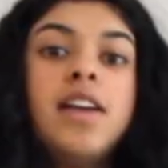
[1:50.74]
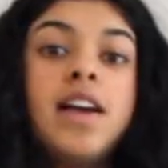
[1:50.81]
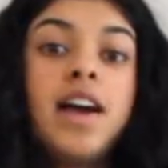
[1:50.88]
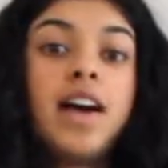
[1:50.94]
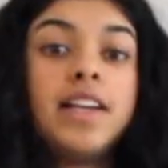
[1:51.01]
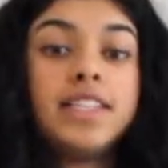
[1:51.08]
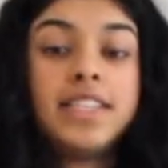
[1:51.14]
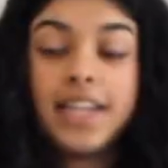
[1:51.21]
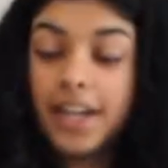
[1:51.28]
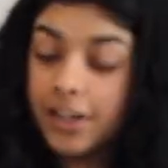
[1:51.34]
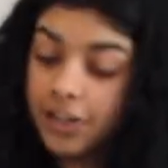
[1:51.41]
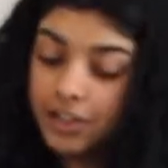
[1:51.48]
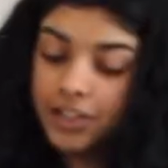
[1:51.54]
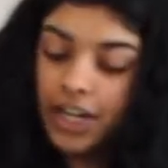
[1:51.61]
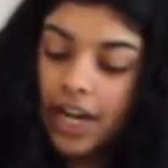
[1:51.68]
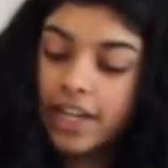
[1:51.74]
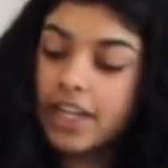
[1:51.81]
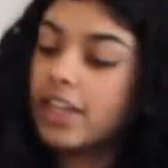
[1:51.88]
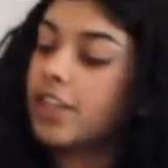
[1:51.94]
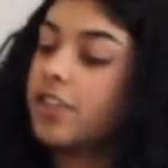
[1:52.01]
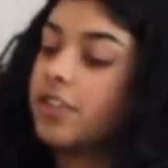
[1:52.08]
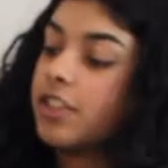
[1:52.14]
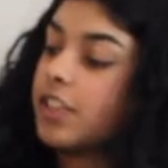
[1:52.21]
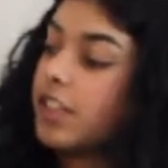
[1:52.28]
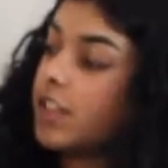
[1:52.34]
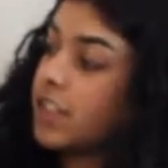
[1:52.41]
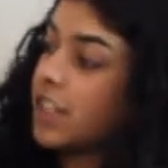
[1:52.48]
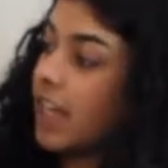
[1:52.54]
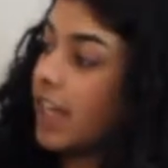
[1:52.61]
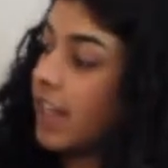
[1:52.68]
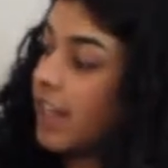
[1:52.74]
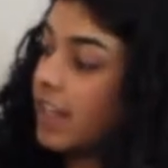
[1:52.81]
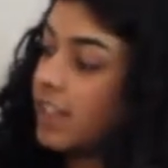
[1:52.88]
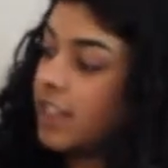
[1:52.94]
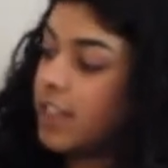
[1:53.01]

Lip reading: A standard jacket usually looks like this.